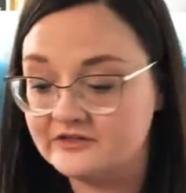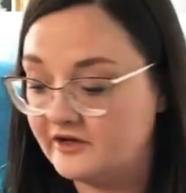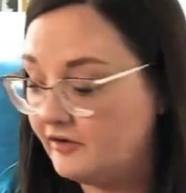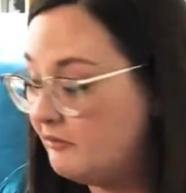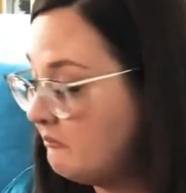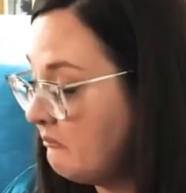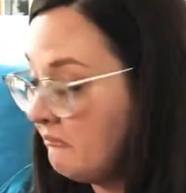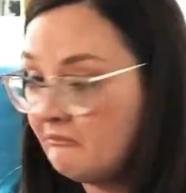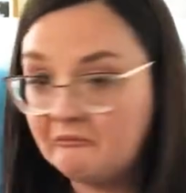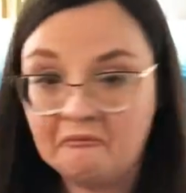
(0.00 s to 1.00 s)
So
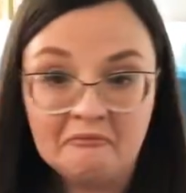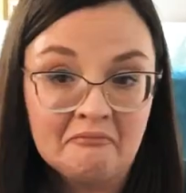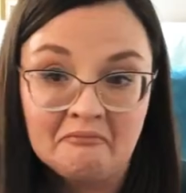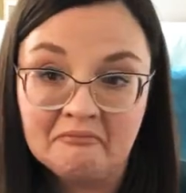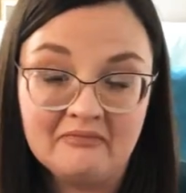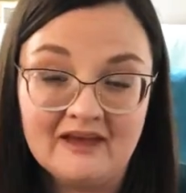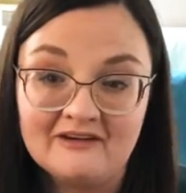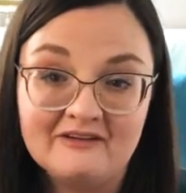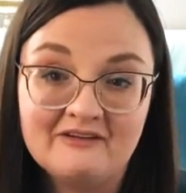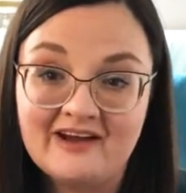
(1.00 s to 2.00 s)
I
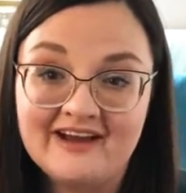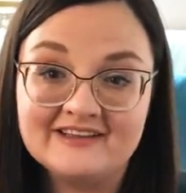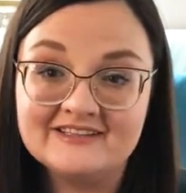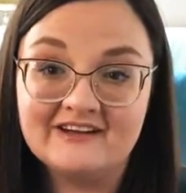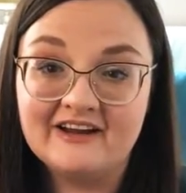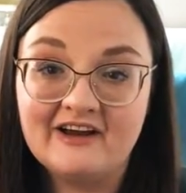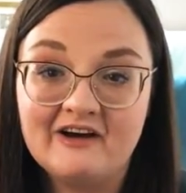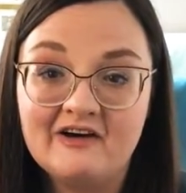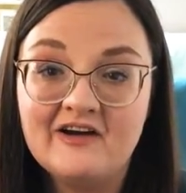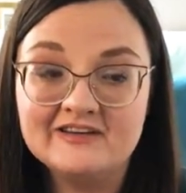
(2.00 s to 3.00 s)
don't know, guys, here I
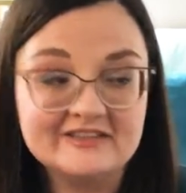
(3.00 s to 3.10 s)
go.